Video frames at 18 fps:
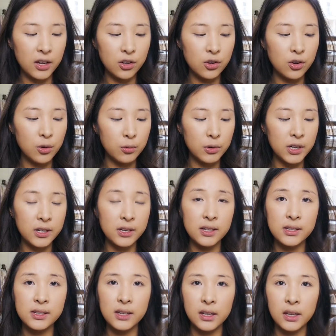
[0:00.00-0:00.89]
I don't know what it
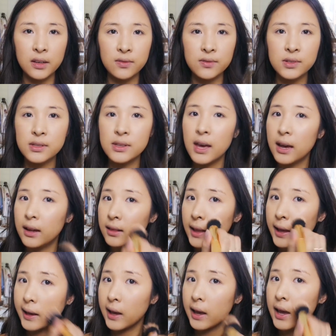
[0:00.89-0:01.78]
is, it gives that
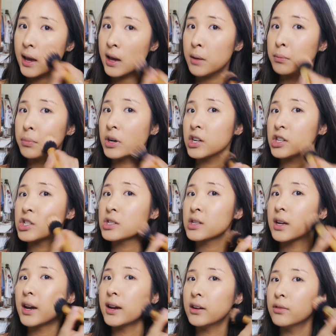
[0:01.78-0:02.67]
like
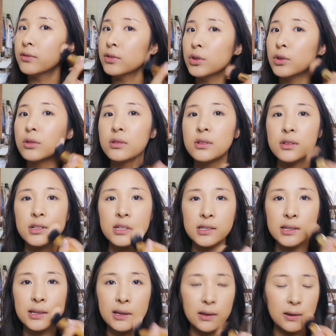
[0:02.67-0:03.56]
airbrushed kind of look to the
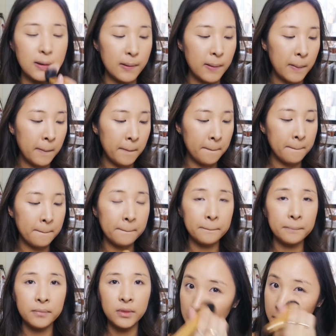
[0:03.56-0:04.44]
skin.
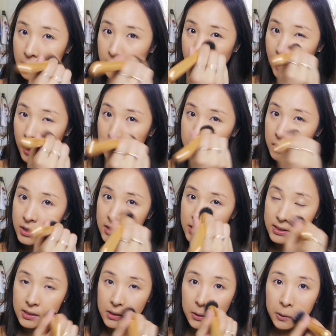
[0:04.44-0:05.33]
The camera
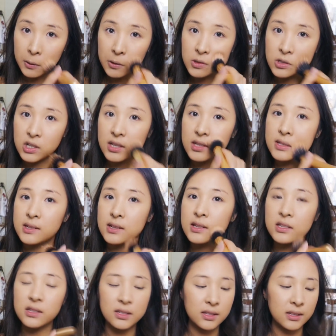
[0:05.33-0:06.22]
does it no
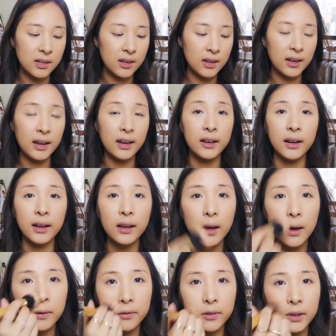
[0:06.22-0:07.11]
justice, and I
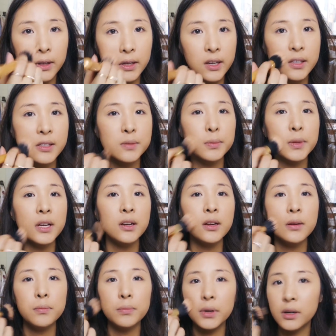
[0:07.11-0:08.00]
can't really
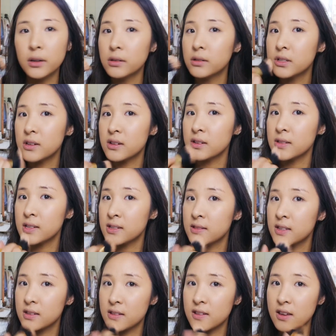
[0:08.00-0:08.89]
explain it, but it
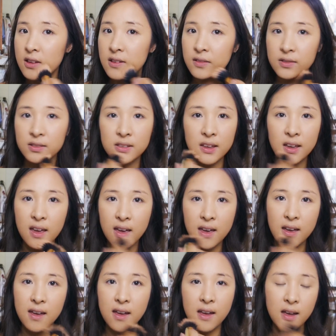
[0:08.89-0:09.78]
just gives
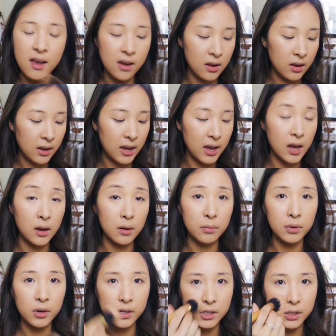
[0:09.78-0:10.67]
a
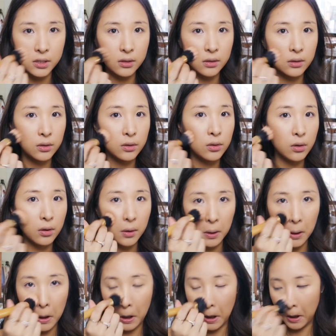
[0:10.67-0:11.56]
airbrushed
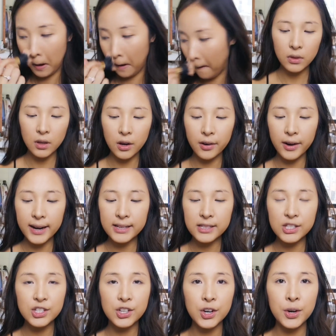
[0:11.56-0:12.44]
look.
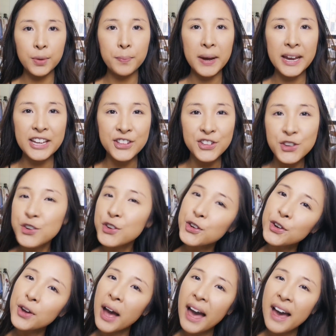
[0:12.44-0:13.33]
Alright, so my
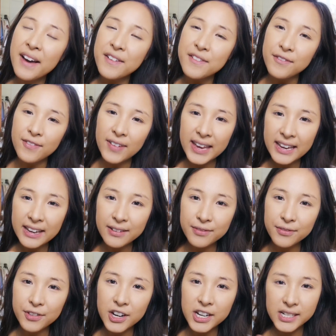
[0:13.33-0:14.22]
new
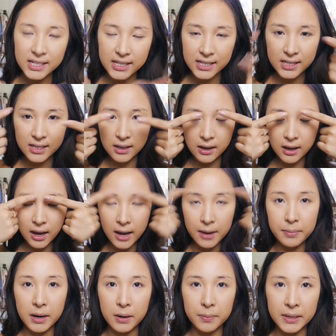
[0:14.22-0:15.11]
favorite
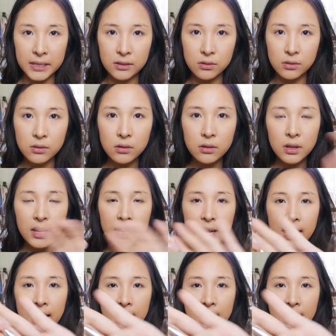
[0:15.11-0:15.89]
eyebrow pencil